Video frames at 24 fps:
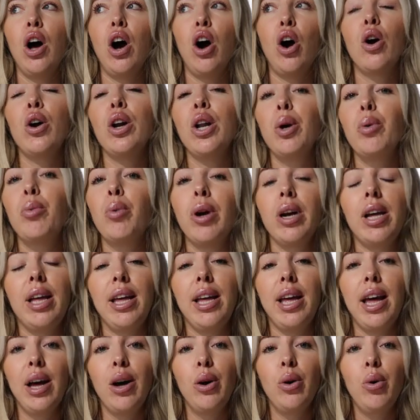already
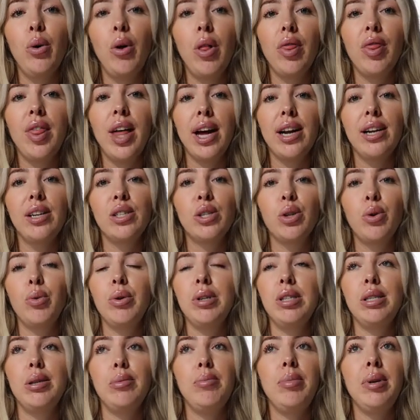working out, that is
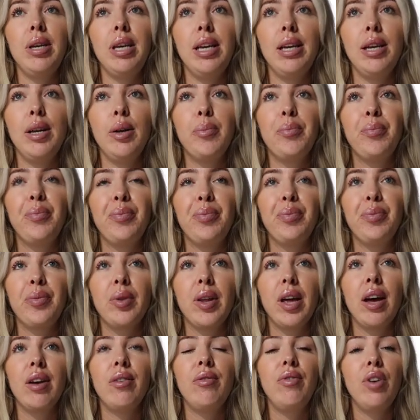going to be
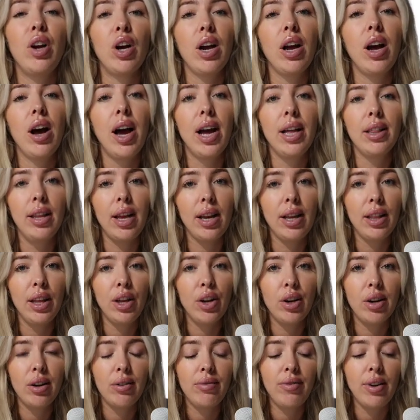a very high
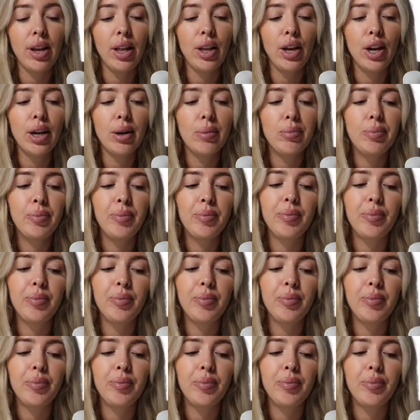likelihood of failure.